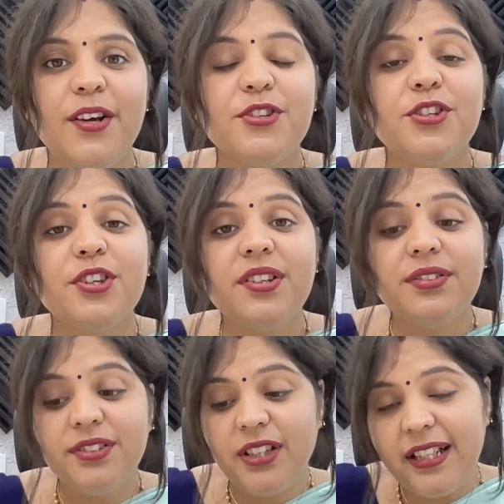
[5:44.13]
So
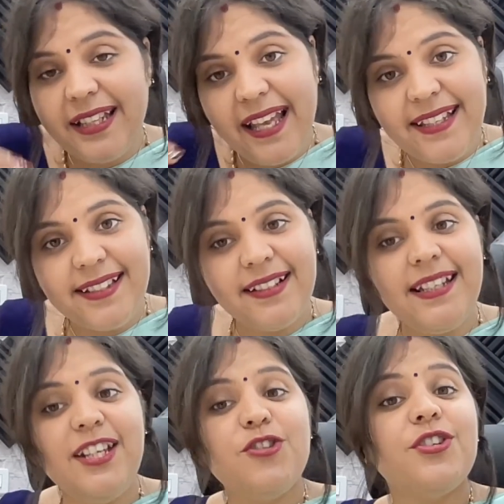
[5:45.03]
the less a
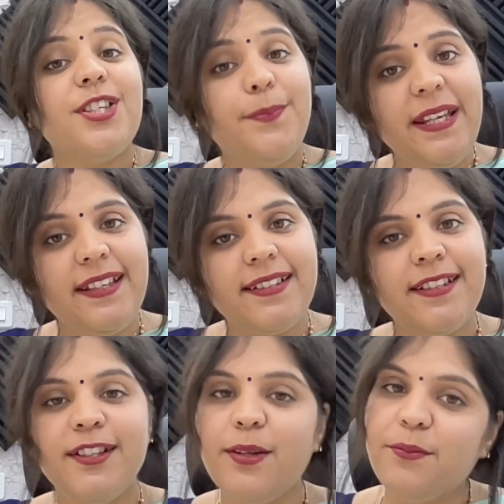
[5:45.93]
teacher speaks,
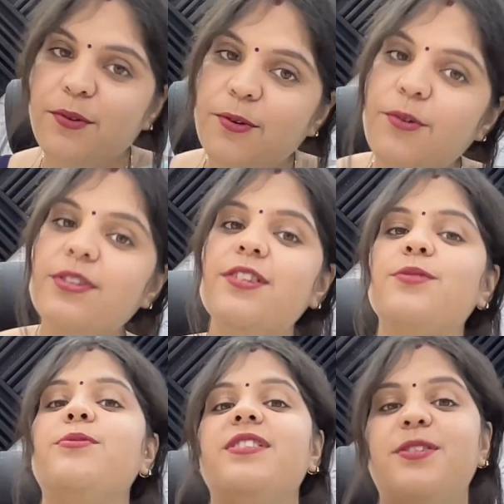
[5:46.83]
the more the
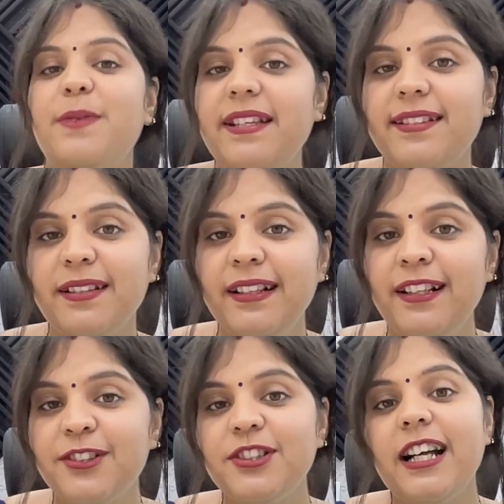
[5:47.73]
student speaks.
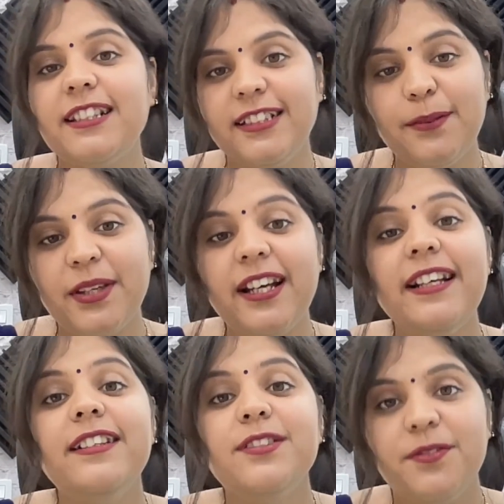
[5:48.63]
So that's something I
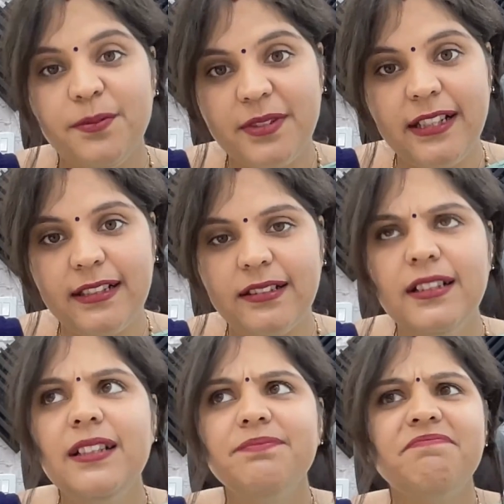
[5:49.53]
learned from CELTA.
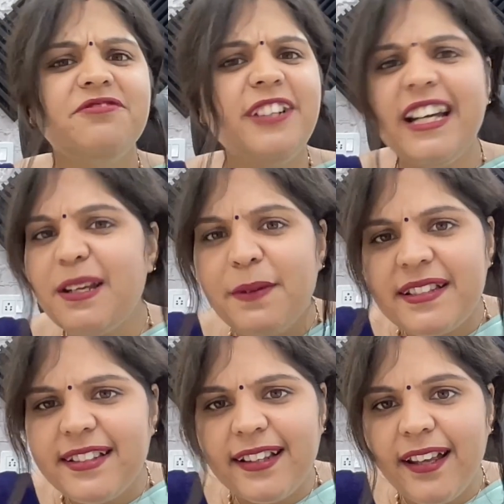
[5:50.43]
Very
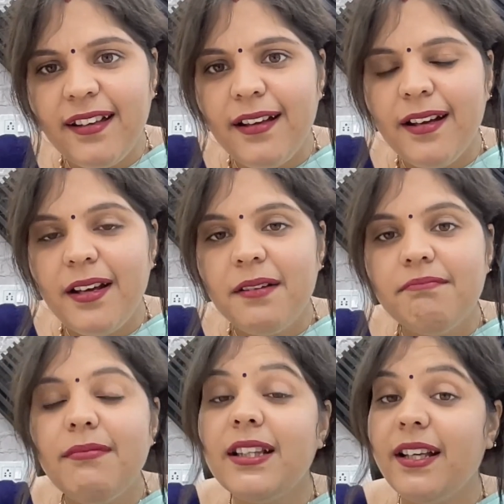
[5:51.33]
basic thing,
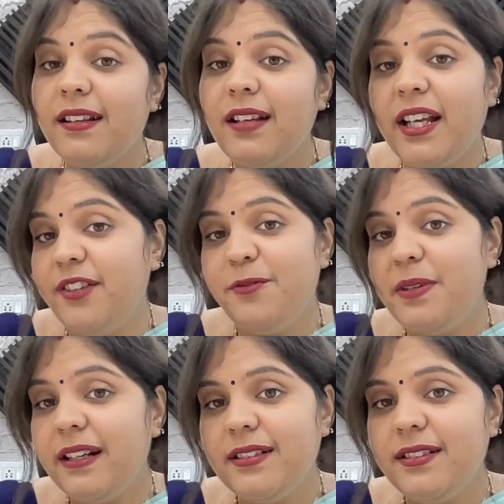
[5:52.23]
but then I never
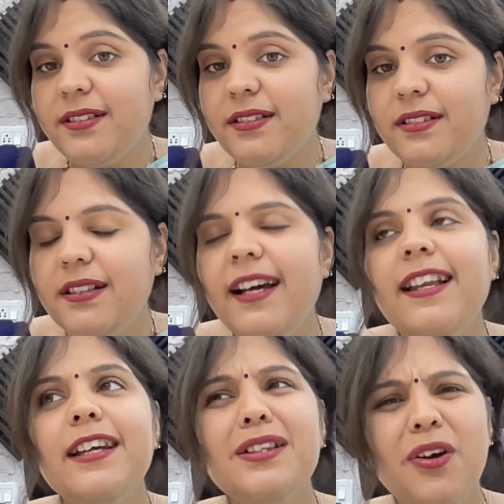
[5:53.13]
practiced it. And
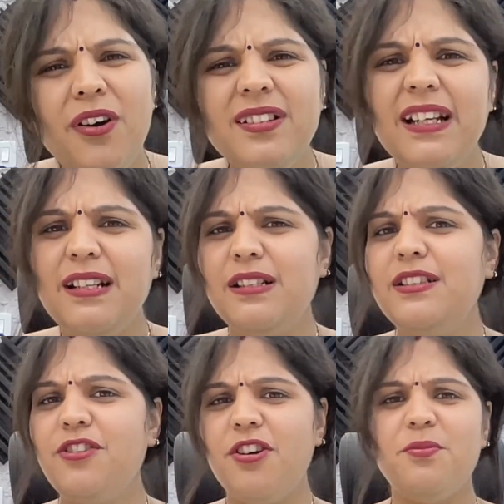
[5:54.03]
I thought that it will
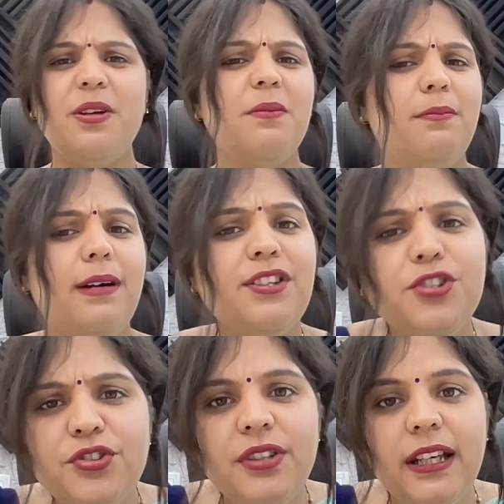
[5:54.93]
not bring
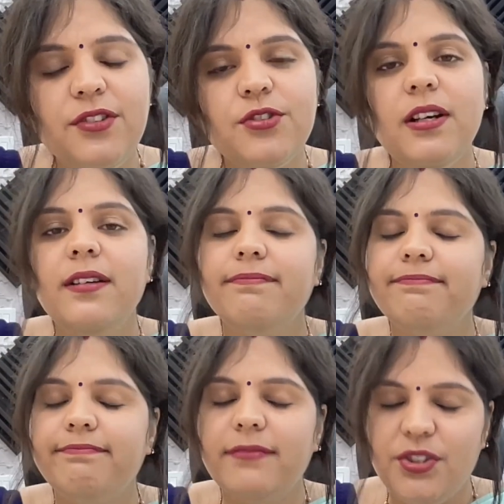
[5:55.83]
much change,
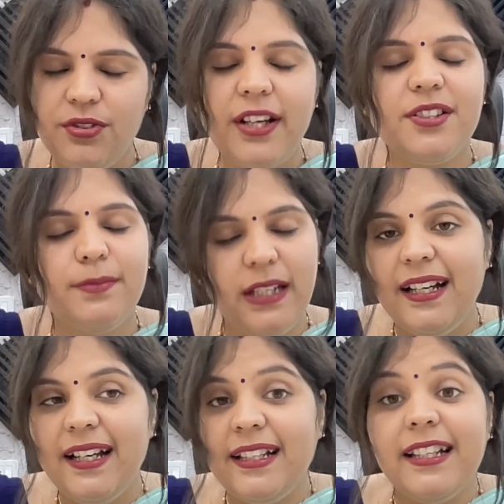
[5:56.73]
but trust me,
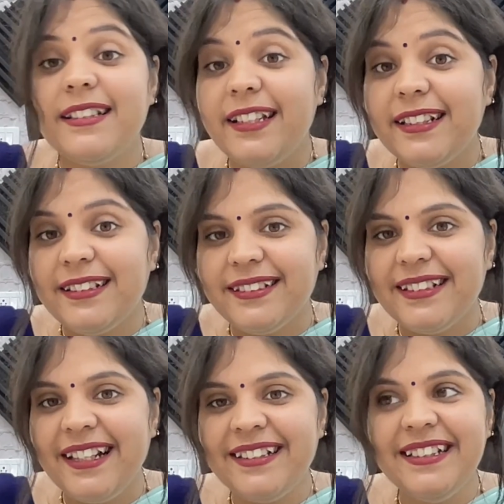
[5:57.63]
and it did,
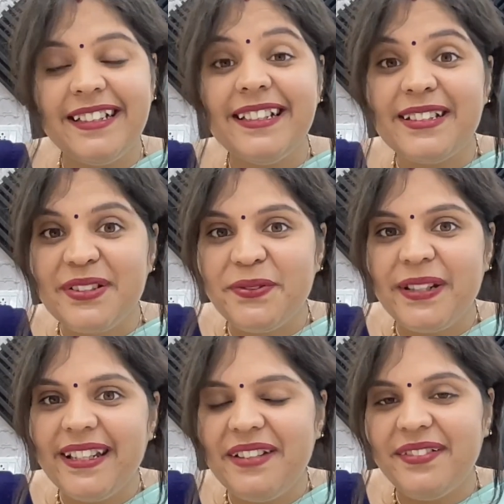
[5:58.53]
and it is
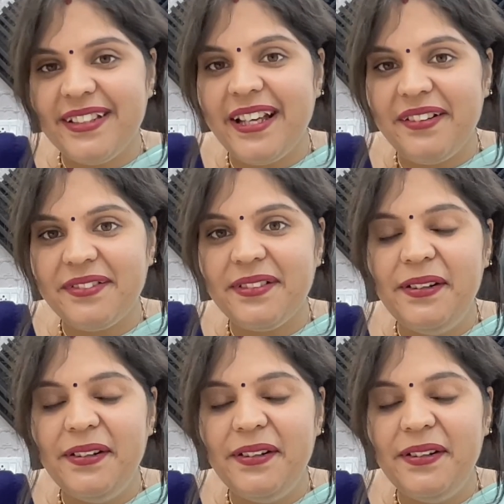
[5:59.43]
doing even now.